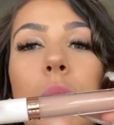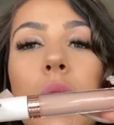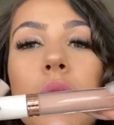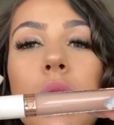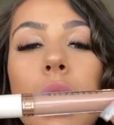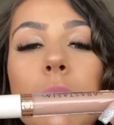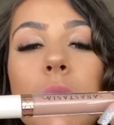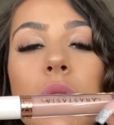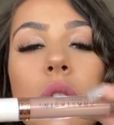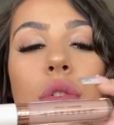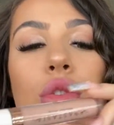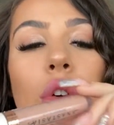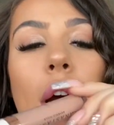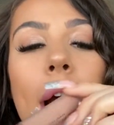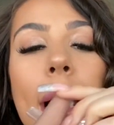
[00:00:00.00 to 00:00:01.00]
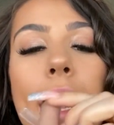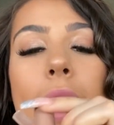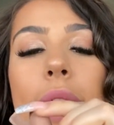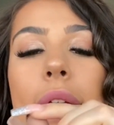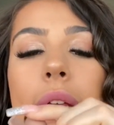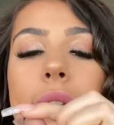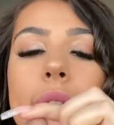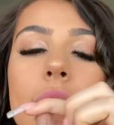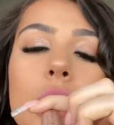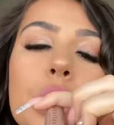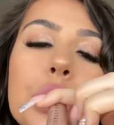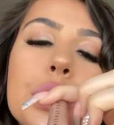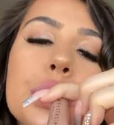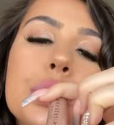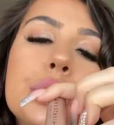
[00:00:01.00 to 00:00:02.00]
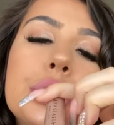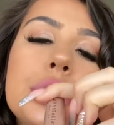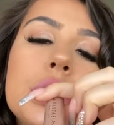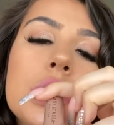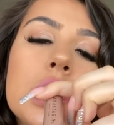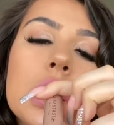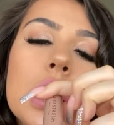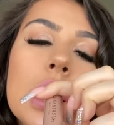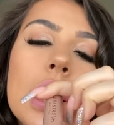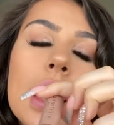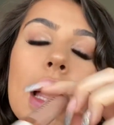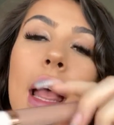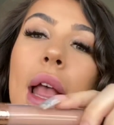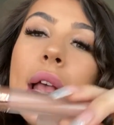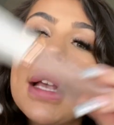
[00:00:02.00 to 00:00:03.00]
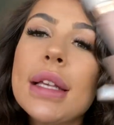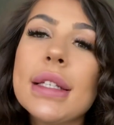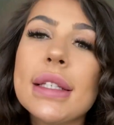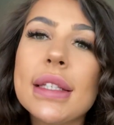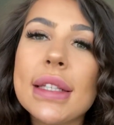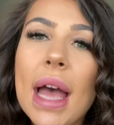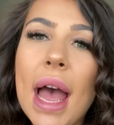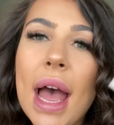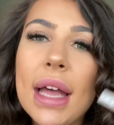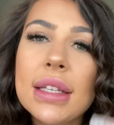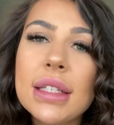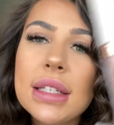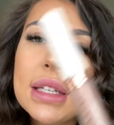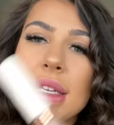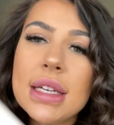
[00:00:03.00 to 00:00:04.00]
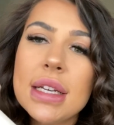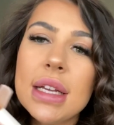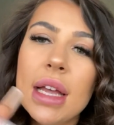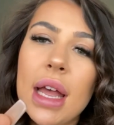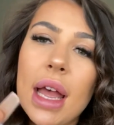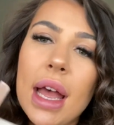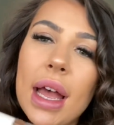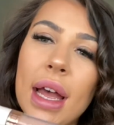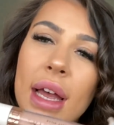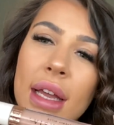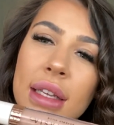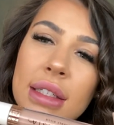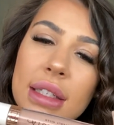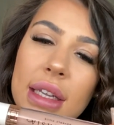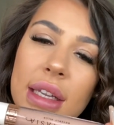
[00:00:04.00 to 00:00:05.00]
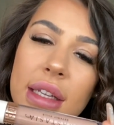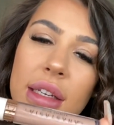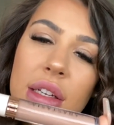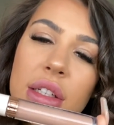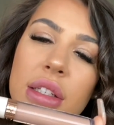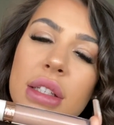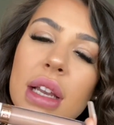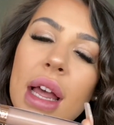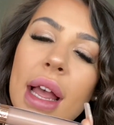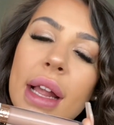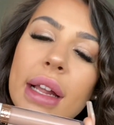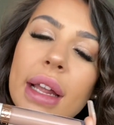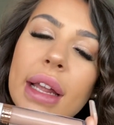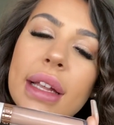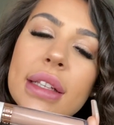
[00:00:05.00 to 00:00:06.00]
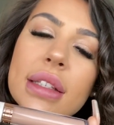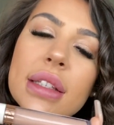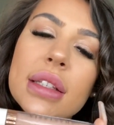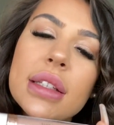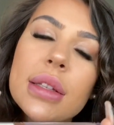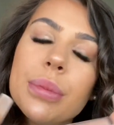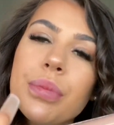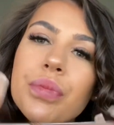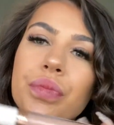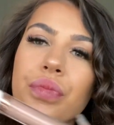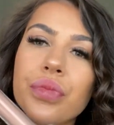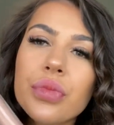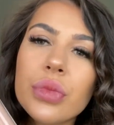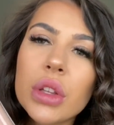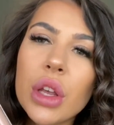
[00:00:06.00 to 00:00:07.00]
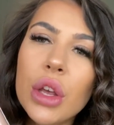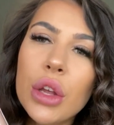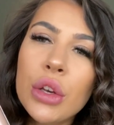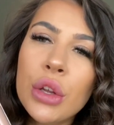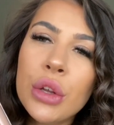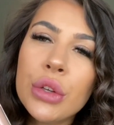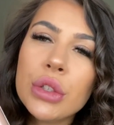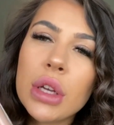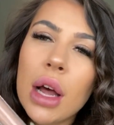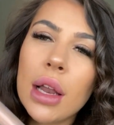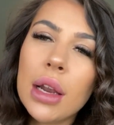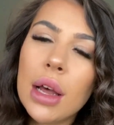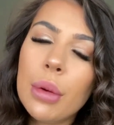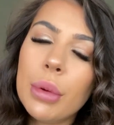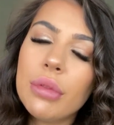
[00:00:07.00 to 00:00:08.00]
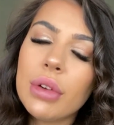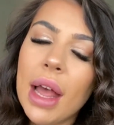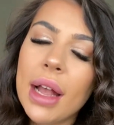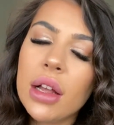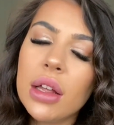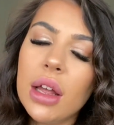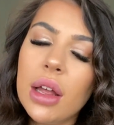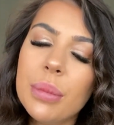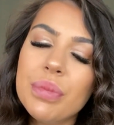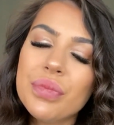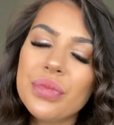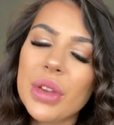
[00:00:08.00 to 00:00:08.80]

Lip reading: one I'm gonna try is called Sand, and it looks like it's a nude color with like a